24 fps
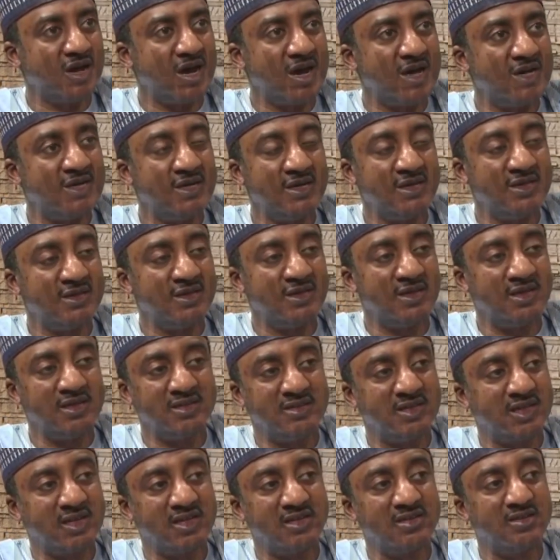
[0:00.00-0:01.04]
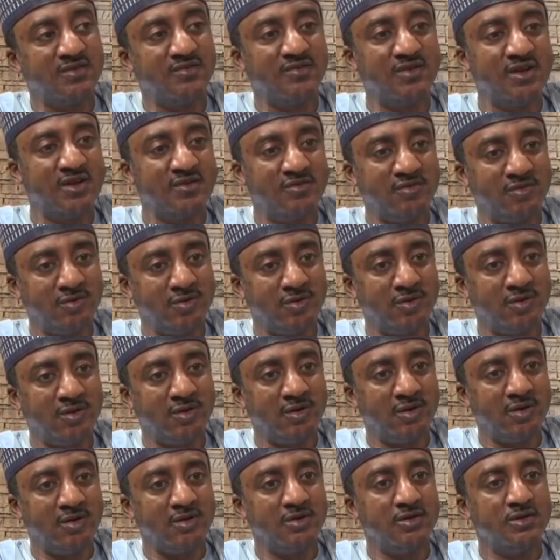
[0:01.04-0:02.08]
at the executive level,
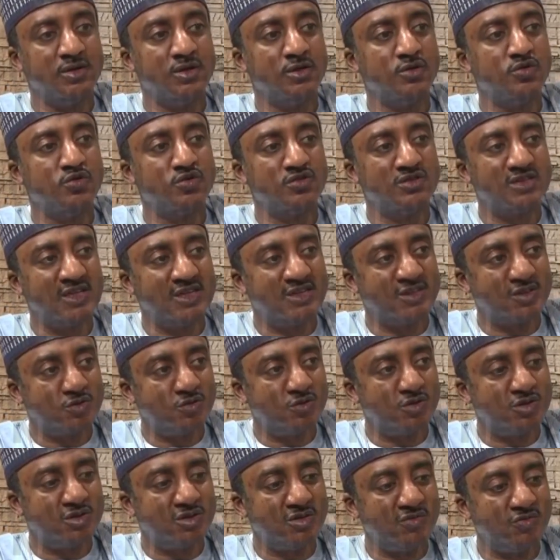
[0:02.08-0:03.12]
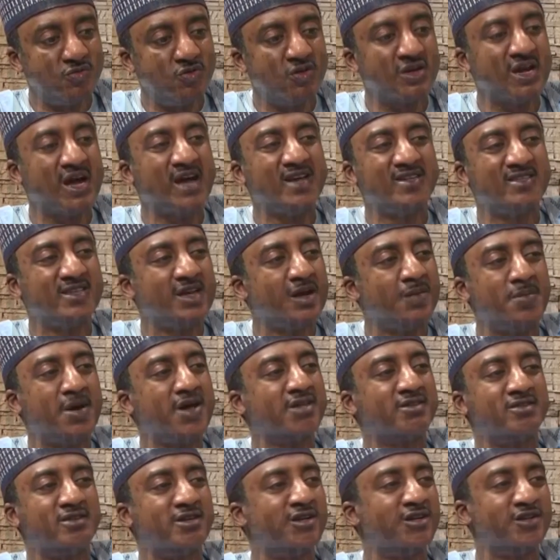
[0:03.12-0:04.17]
they use that security vote as their
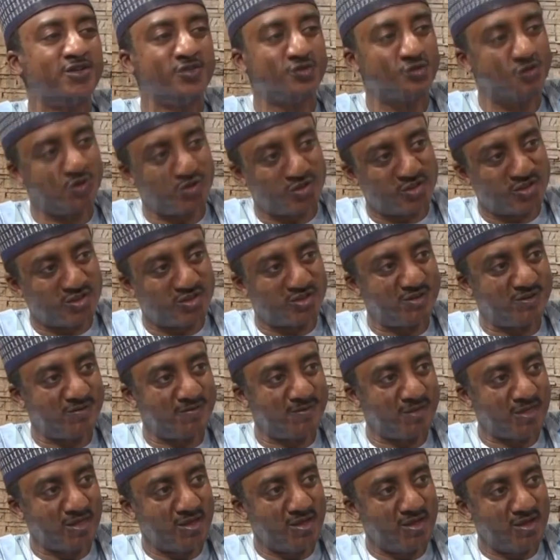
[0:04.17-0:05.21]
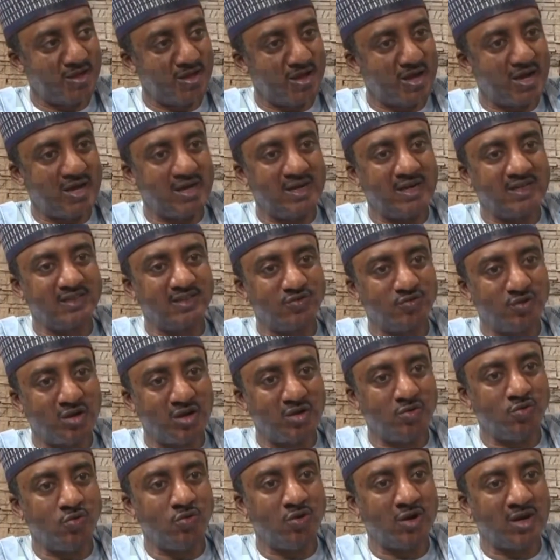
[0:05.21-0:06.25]
personal resources. And that is why
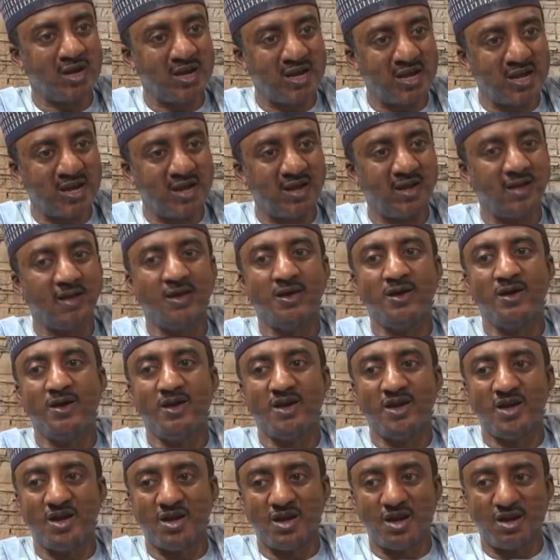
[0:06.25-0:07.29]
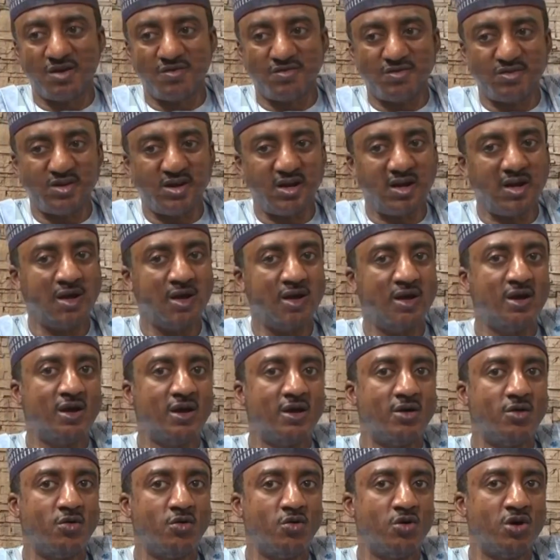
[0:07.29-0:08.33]
you will hear a governor
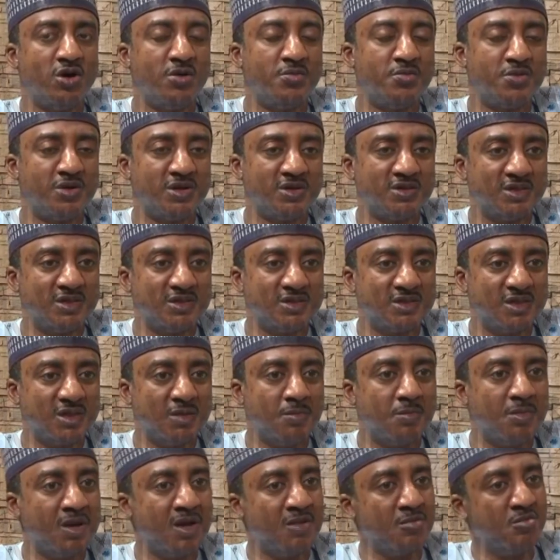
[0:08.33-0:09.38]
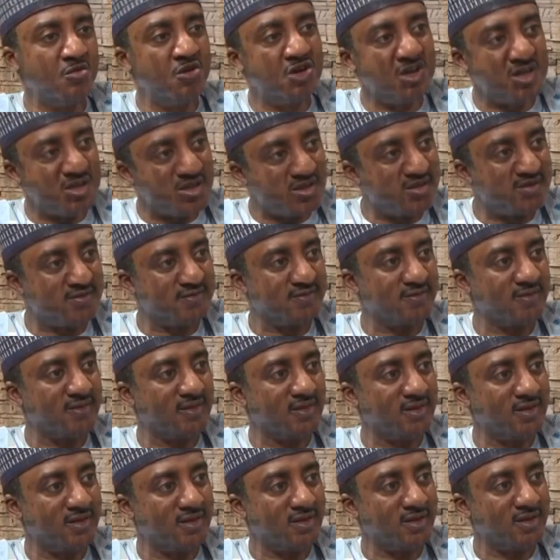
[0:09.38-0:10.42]
or a president saying, my money,
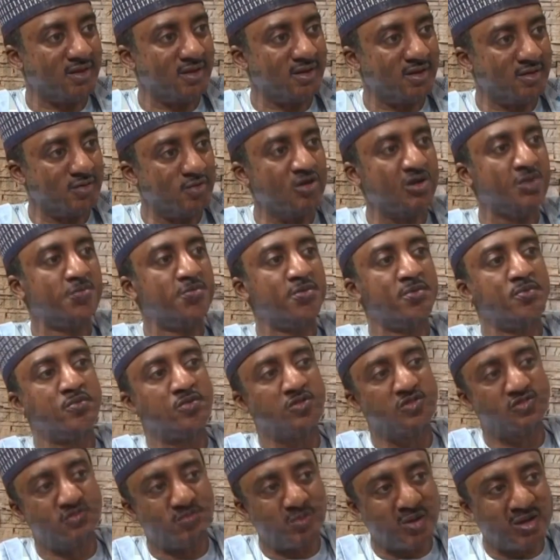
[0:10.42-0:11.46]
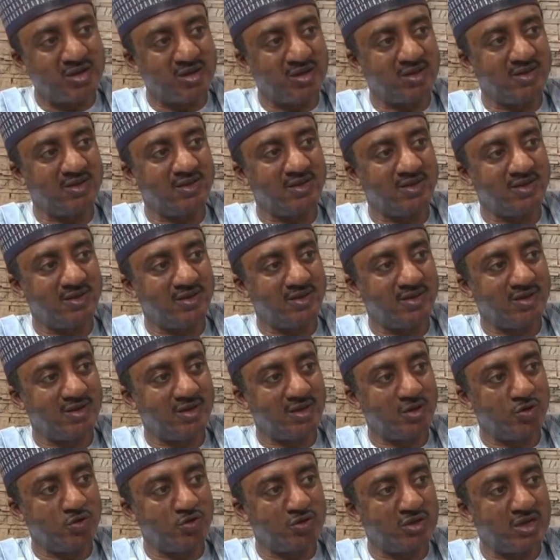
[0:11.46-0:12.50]
not the people's money.
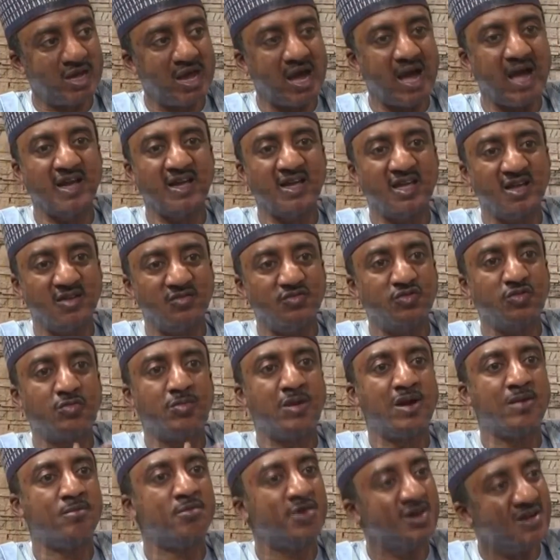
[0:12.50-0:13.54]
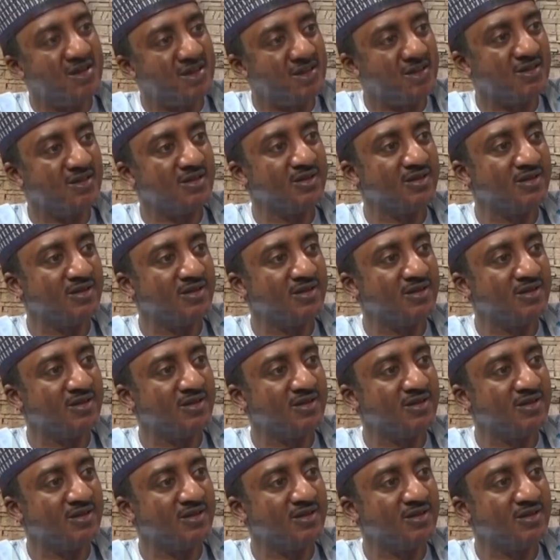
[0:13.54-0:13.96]
He will say, I gave you my money,